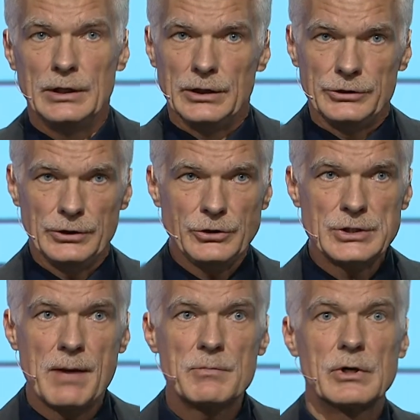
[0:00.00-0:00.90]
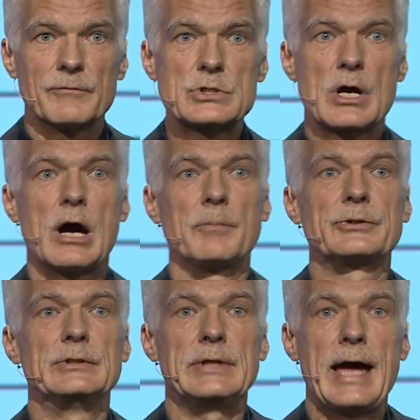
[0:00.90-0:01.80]
Huge number of
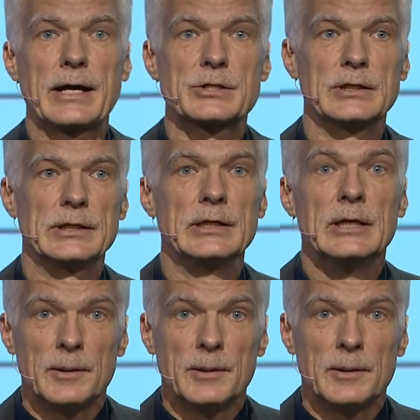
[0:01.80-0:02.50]
jobs actually